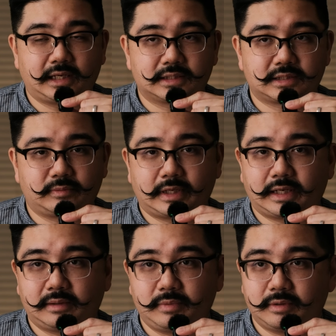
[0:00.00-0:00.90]
some that
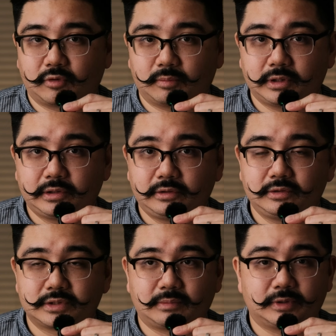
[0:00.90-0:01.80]
had a bit more
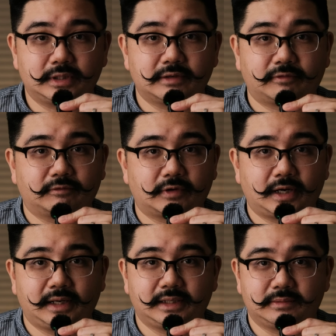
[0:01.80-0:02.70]
blue, some with a different
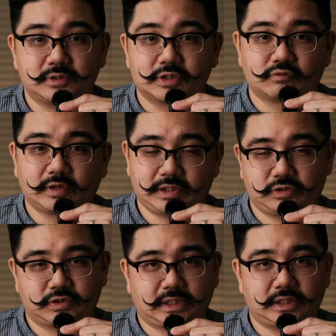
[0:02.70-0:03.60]
rind, and it was just really
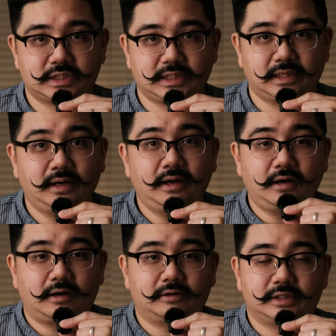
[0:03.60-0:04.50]
interesting to see
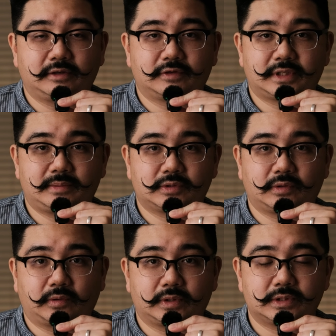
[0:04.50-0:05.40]
all the different types of
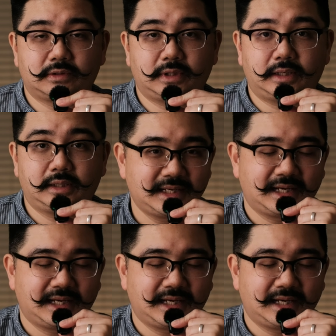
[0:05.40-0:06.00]
Gorgonzola.